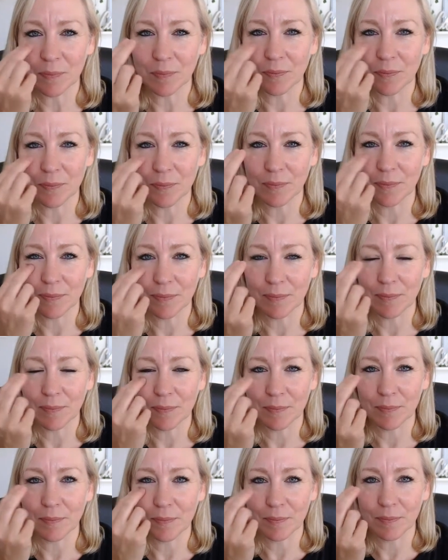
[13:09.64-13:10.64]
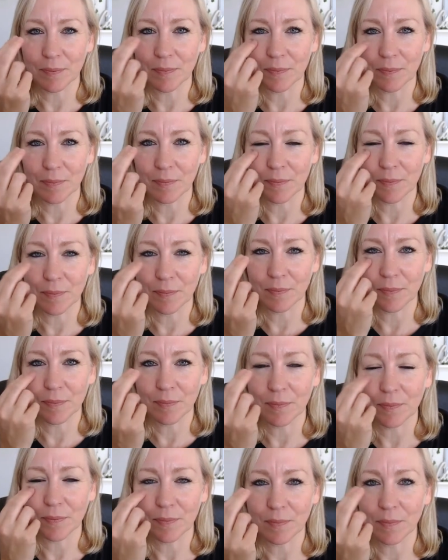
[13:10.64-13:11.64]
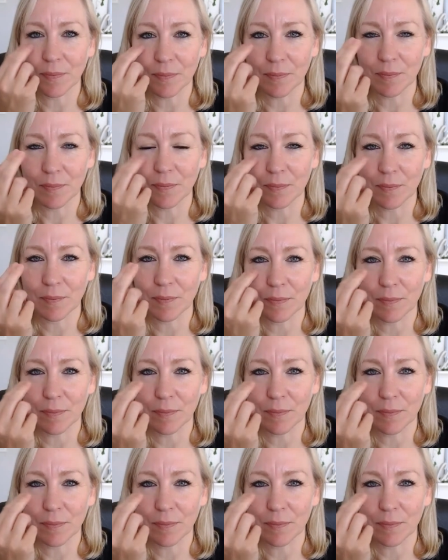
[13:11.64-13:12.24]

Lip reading: (no one is talking)